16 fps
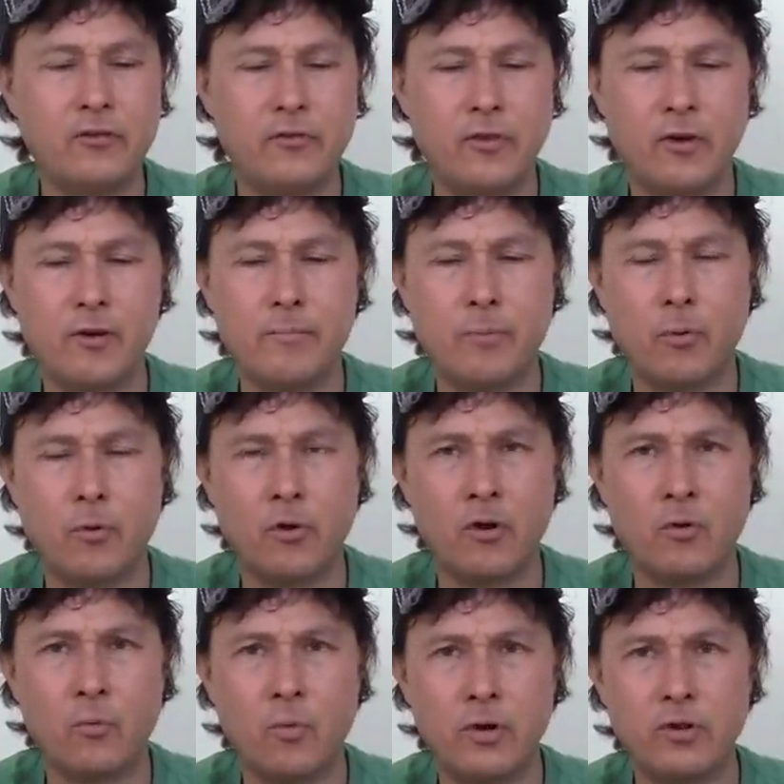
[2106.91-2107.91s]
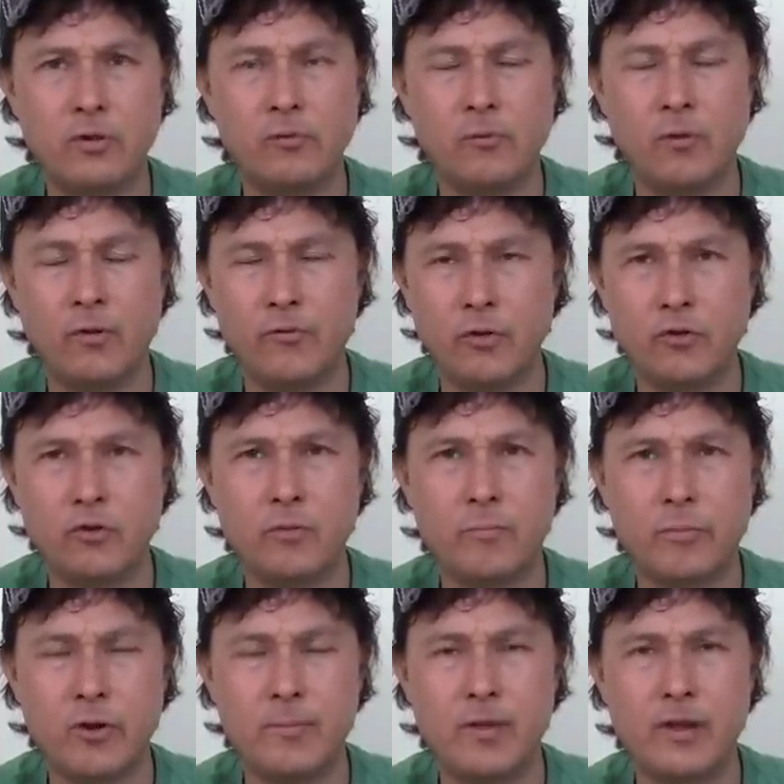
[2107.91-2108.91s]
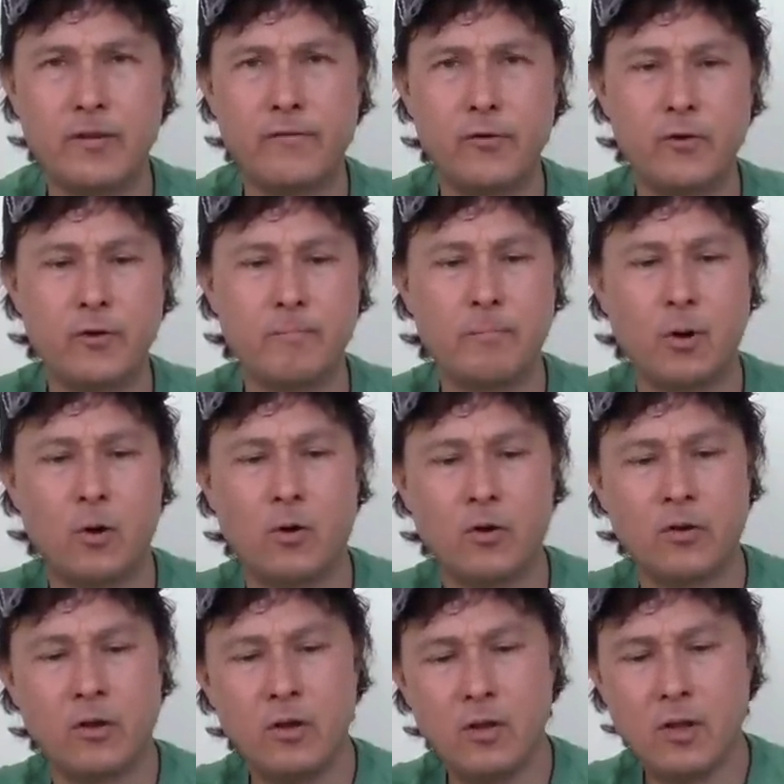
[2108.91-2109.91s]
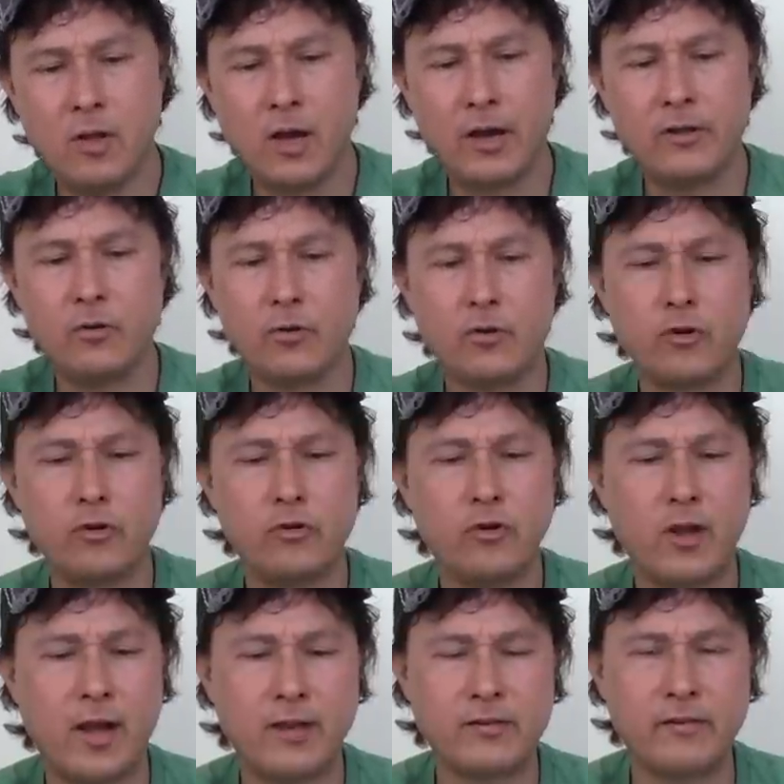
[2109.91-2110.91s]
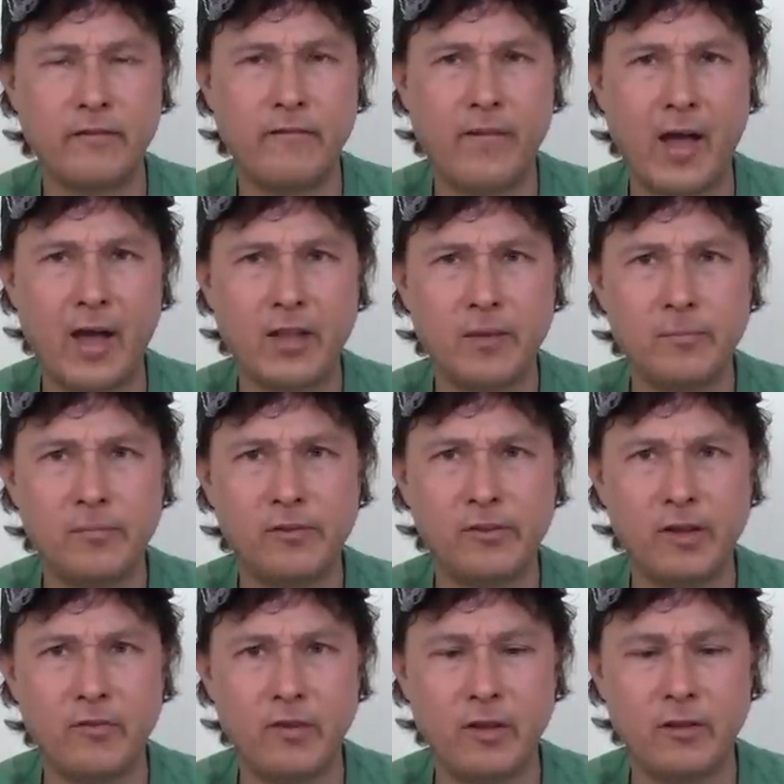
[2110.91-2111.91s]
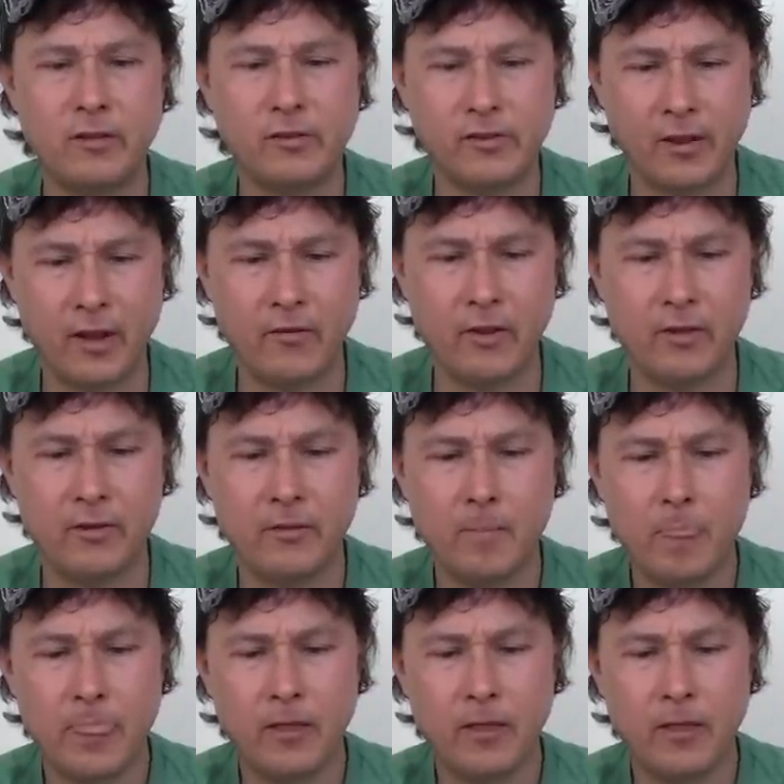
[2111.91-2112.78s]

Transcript: Very important when you, if you do pre-make food in bulk, I do encourage you guys to vacuum sieve it, save it.